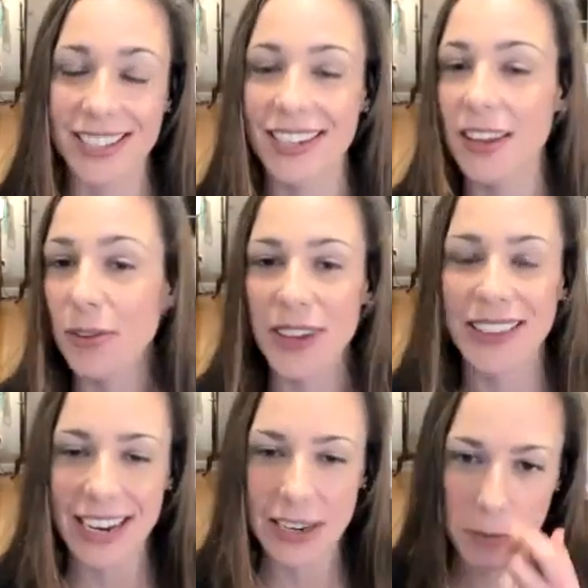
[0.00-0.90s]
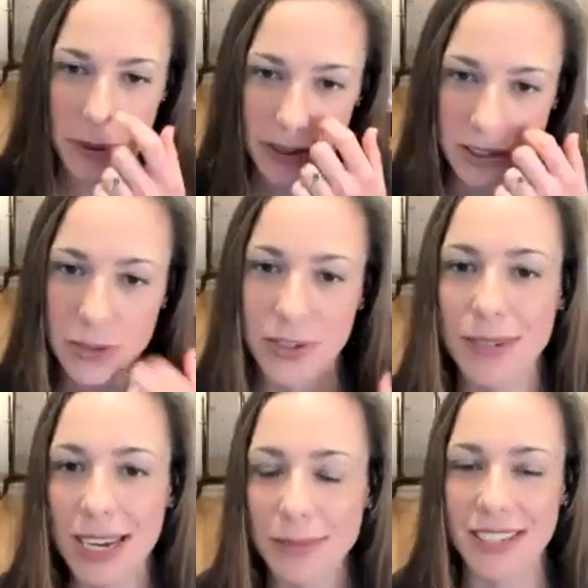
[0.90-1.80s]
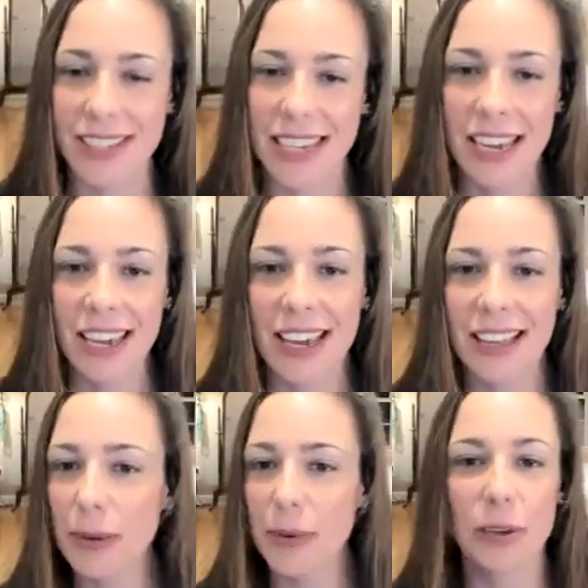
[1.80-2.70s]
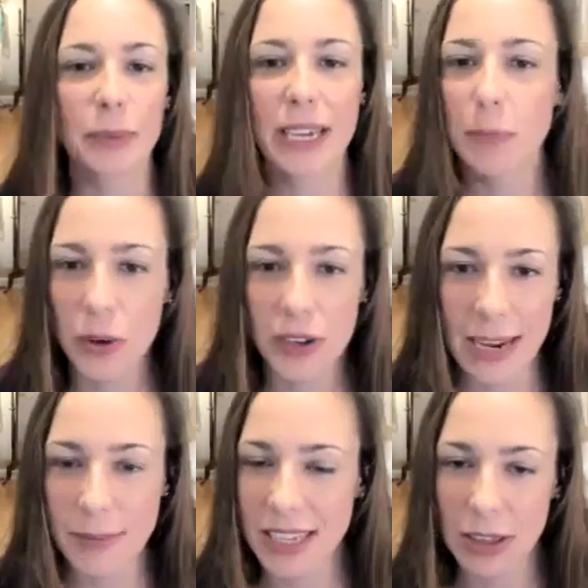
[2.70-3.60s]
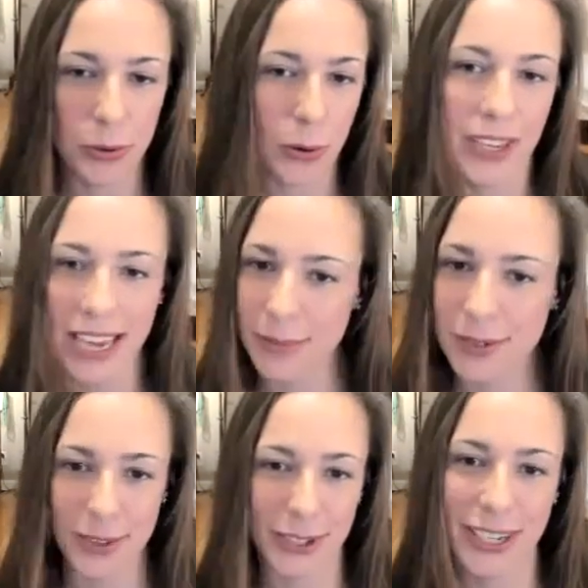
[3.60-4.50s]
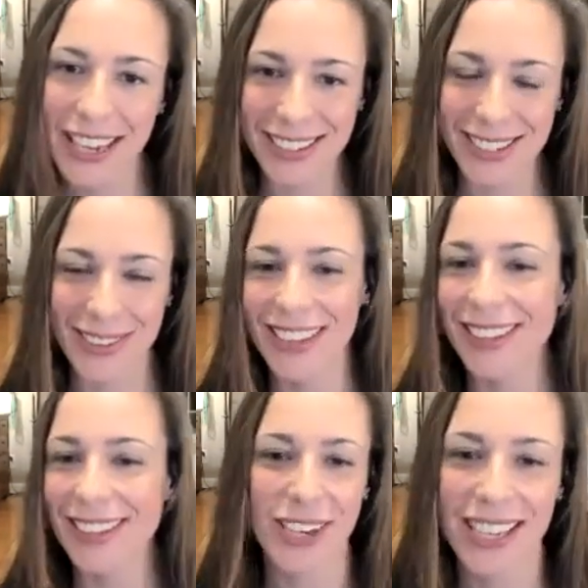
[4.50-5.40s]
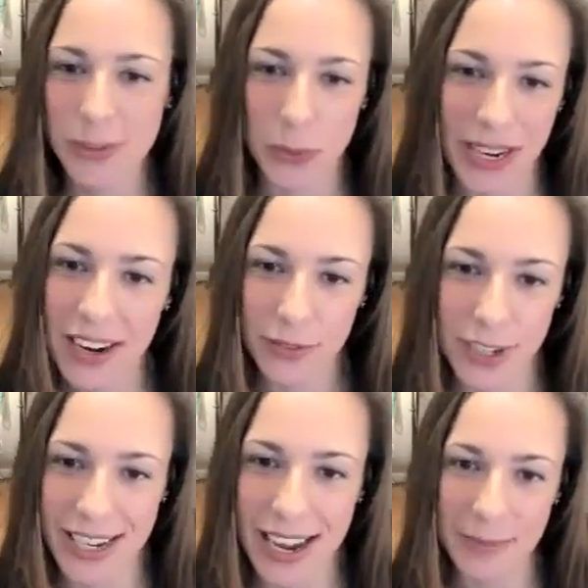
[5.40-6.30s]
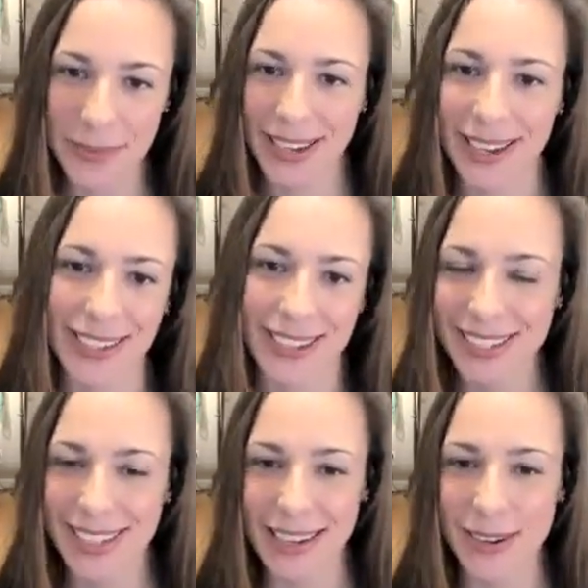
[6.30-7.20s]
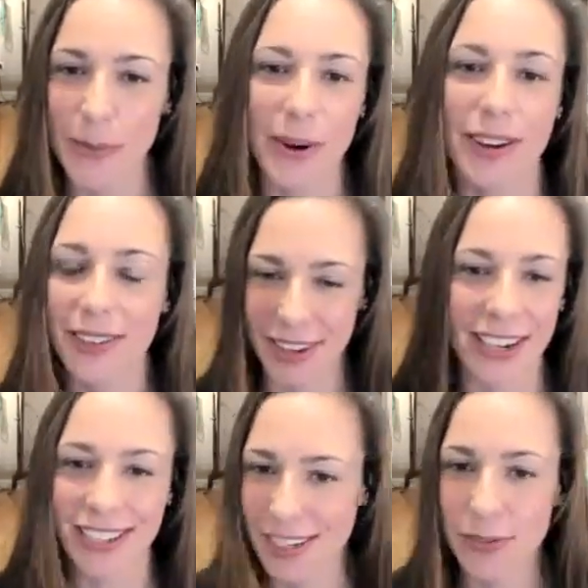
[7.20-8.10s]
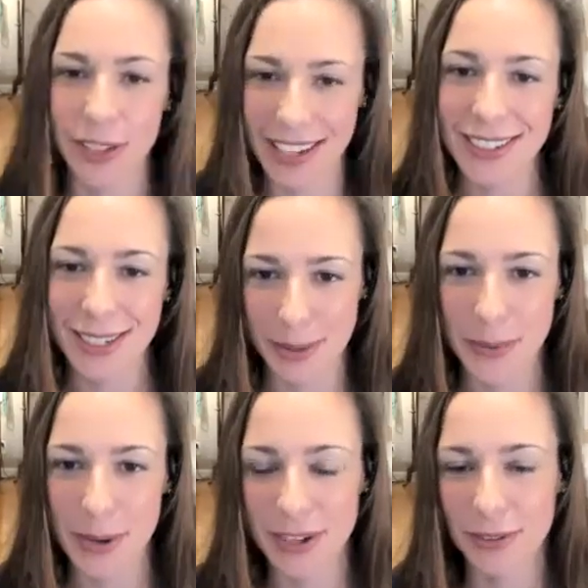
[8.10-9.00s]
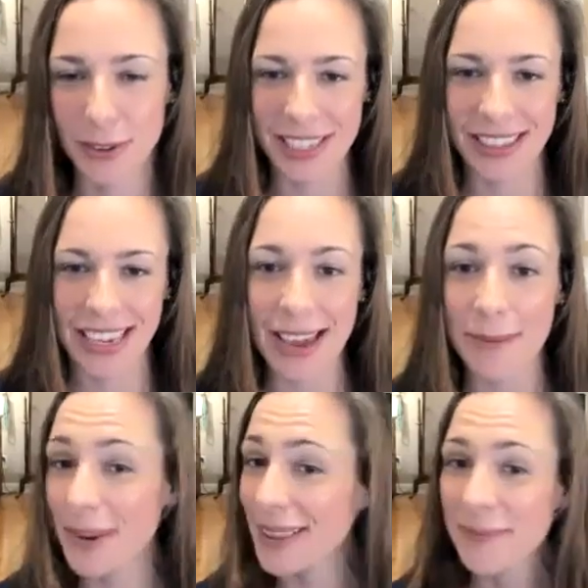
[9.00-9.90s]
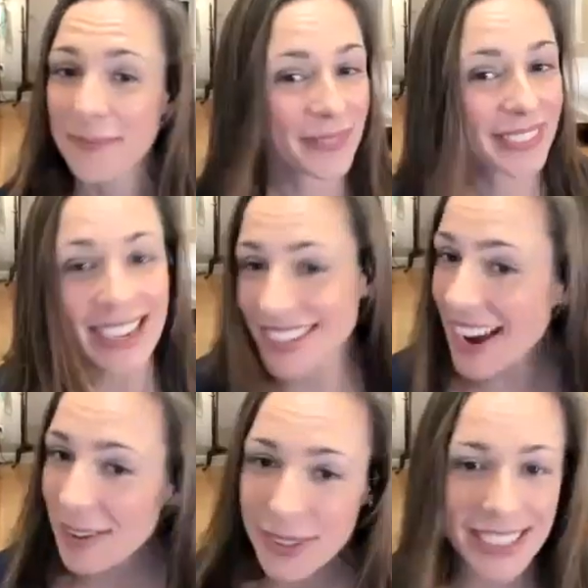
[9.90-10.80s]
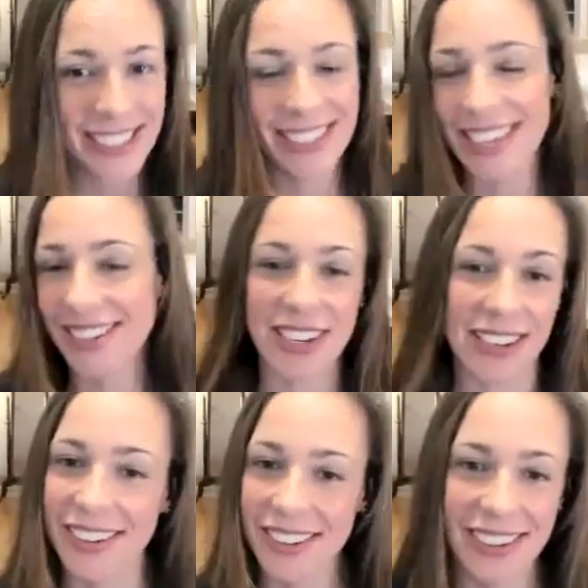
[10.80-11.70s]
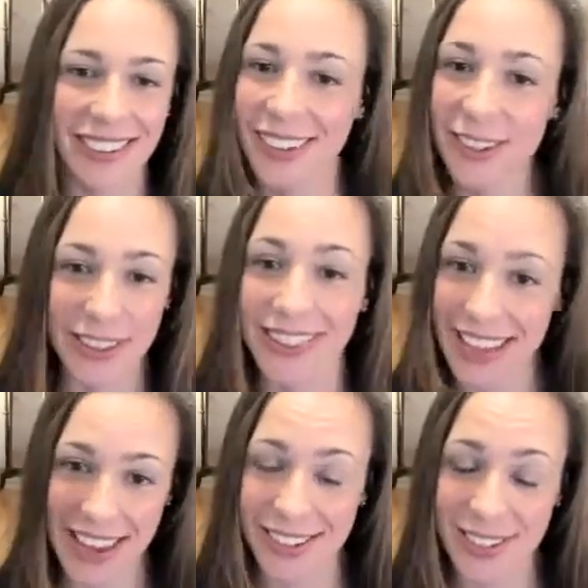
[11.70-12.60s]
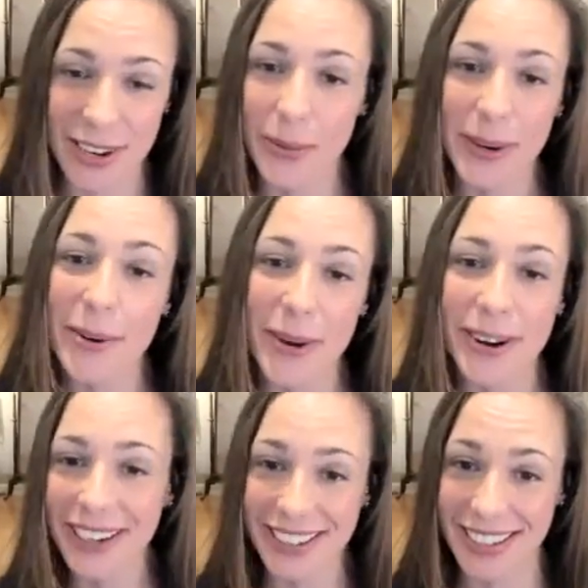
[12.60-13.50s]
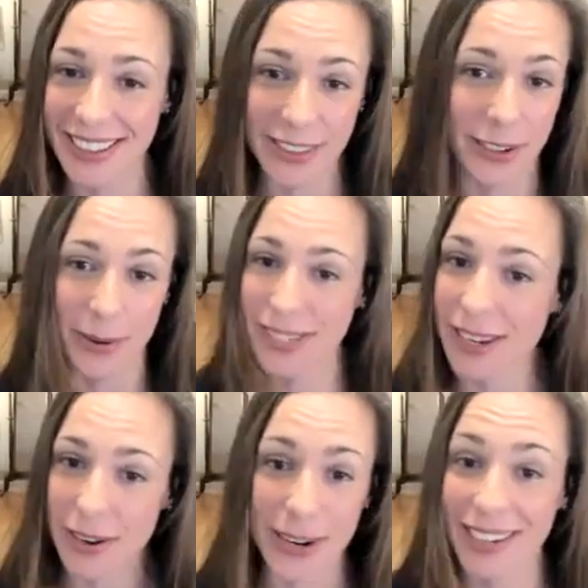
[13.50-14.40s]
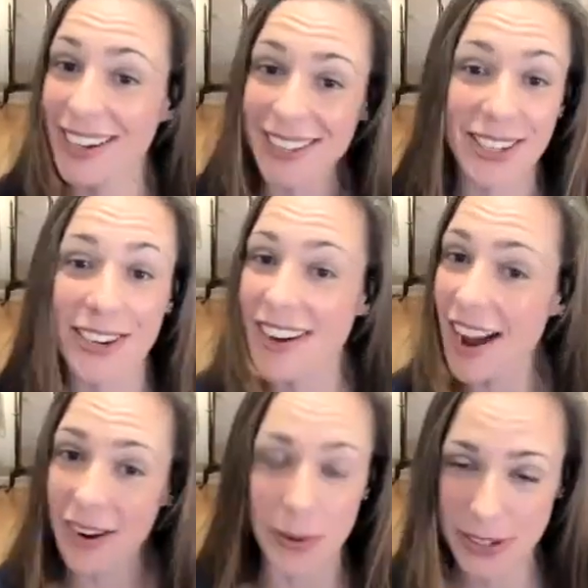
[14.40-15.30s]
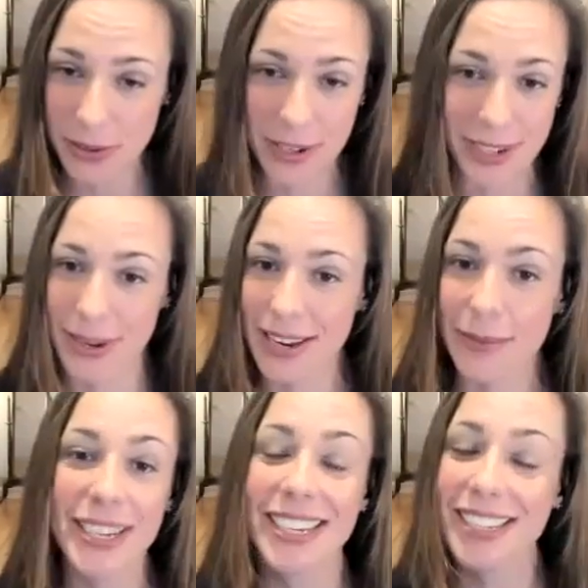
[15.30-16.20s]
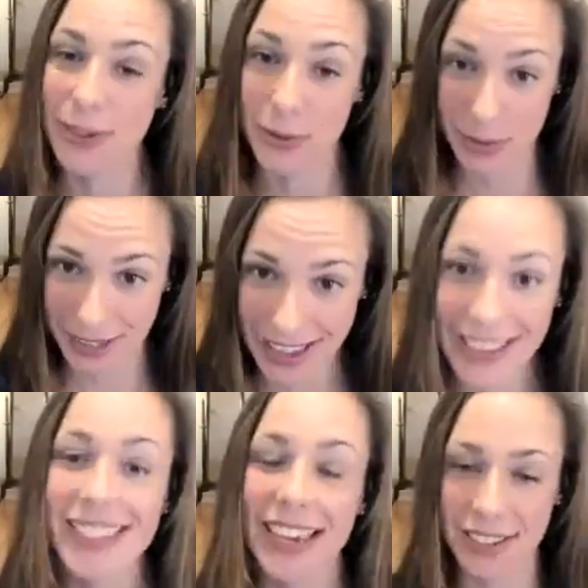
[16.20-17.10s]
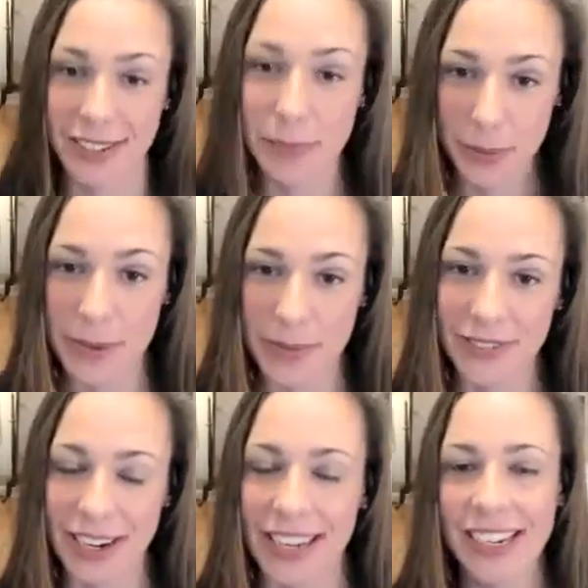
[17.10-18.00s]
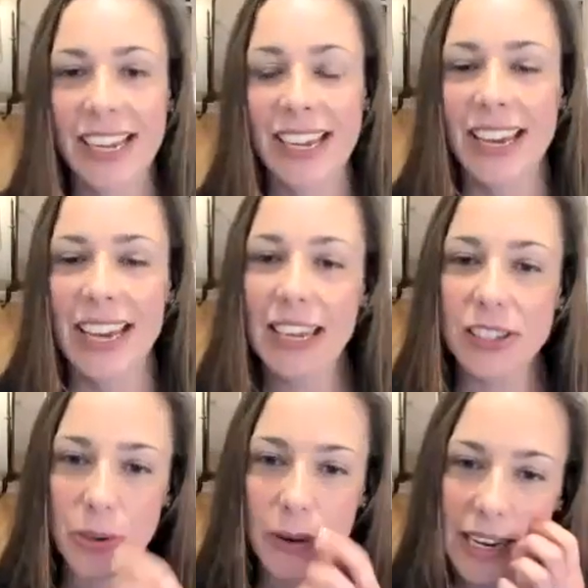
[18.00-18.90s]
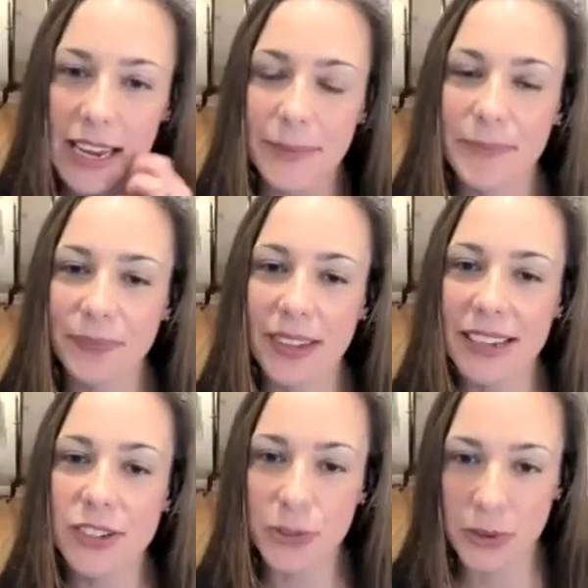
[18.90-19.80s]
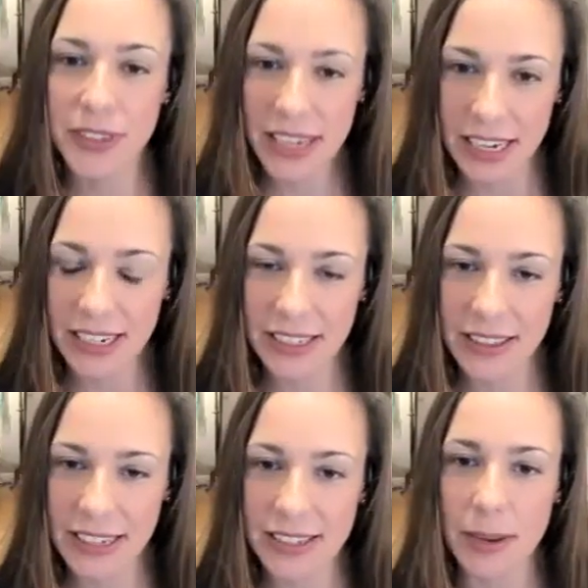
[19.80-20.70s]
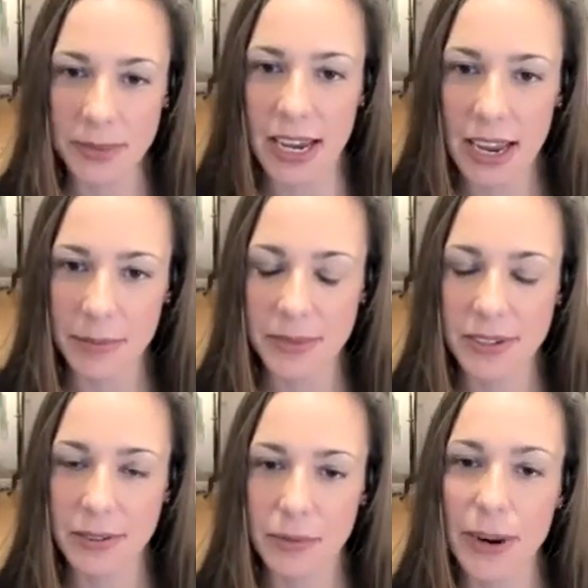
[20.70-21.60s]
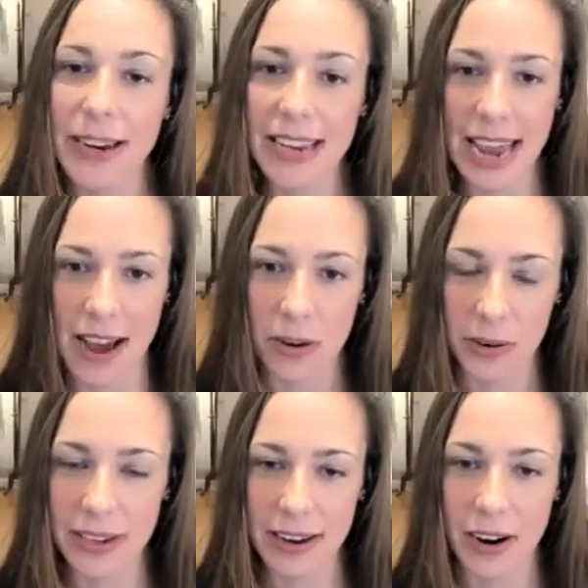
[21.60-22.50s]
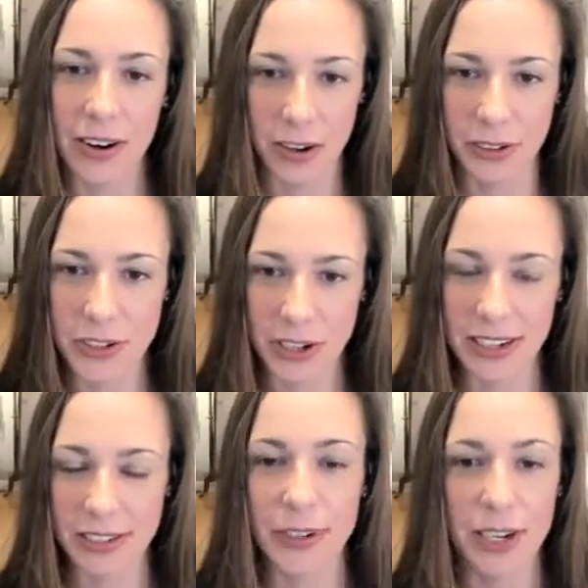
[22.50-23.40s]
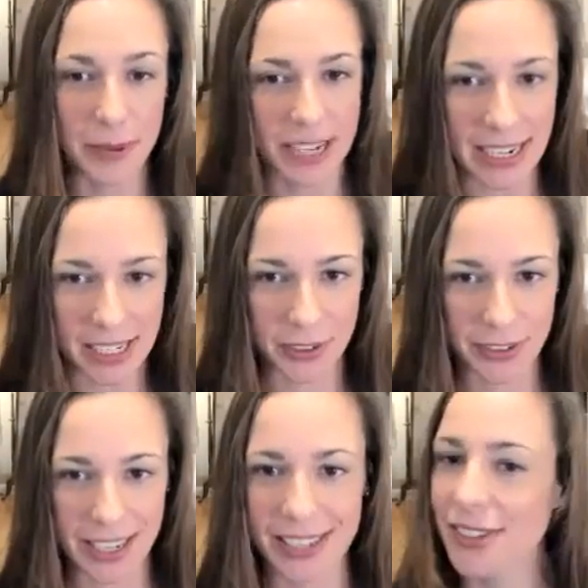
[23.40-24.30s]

Another thing that I know parents do sometimes is, like, when they're playing board games, they throw the games for their kids. They let their kids win every time because they don't want their kids to feel that disappointment of losing the game. But that's not really teaching good things. We don't want our kids to think they're always going to win, because they're not always going to win. And we need to normalize that disappointment, right? And so I do think that sometimes right now our culture is very protective of kids.